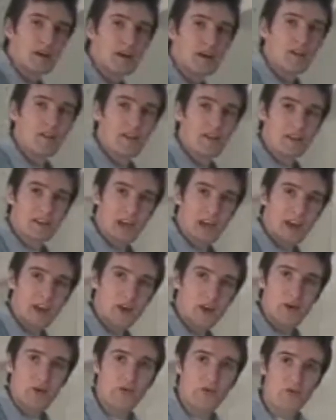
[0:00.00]
the deck
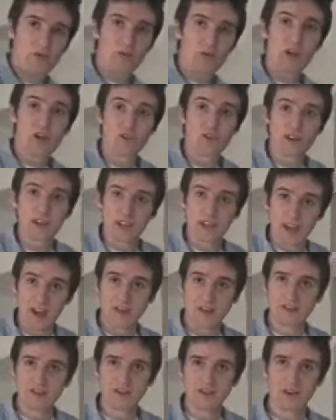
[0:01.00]
goes fluttering
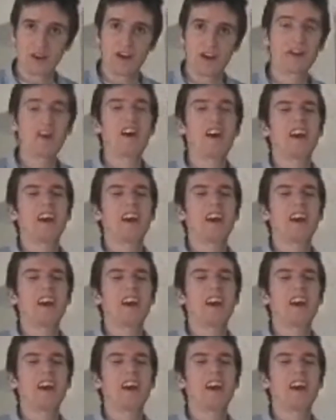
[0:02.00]
down to the ground.